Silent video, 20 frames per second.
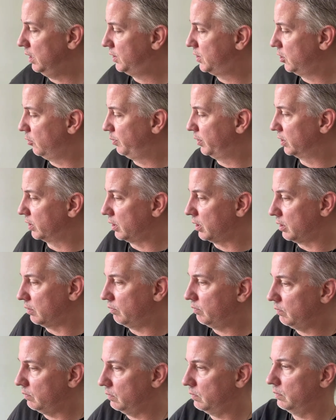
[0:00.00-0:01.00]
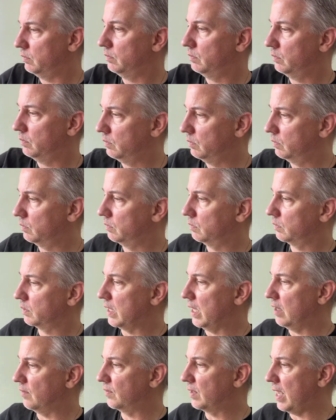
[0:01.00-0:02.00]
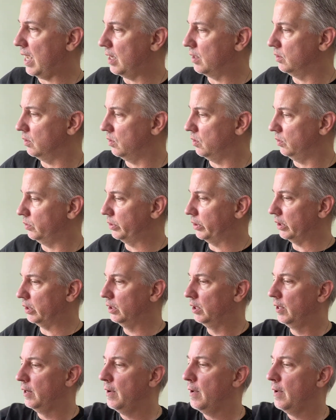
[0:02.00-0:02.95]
tubular kind of candle holder.